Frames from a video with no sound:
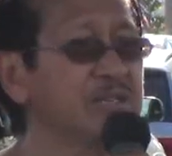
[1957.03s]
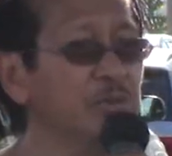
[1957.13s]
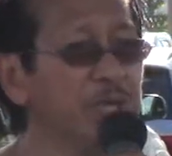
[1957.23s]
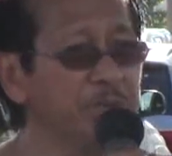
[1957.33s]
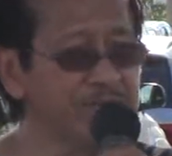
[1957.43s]

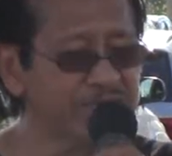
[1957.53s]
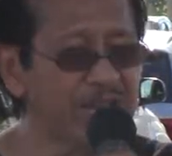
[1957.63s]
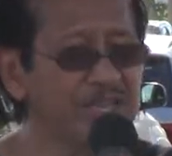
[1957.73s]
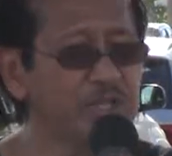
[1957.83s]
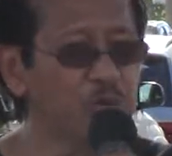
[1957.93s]
We have
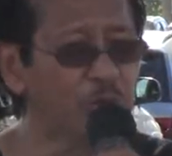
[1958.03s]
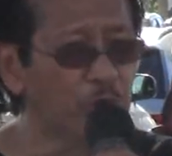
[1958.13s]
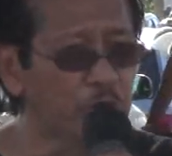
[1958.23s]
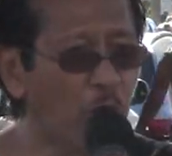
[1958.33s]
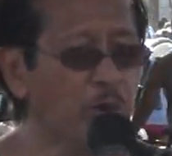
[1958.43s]
decided to
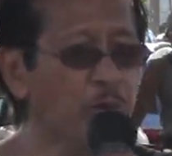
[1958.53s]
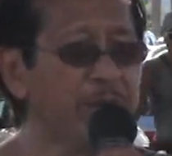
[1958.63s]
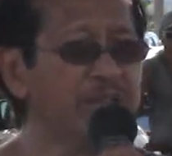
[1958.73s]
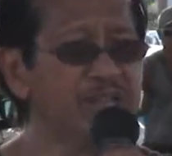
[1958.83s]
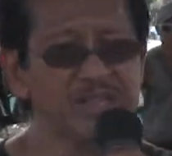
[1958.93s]
go all the
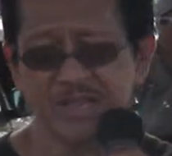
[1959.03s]
way.